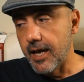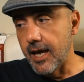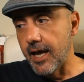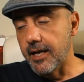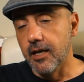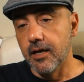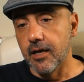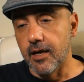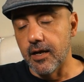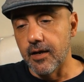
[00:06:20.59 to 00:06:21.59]
and
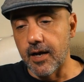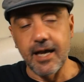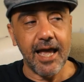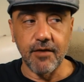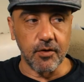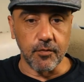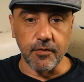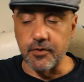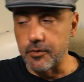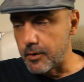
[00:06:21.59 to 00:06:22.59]
uh, I haven't
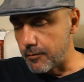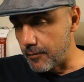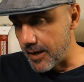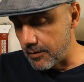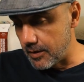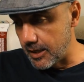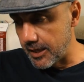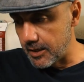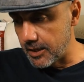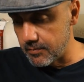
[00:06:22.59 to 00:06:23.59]
reviewed it re
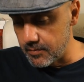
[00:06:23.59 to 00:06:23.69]
lately.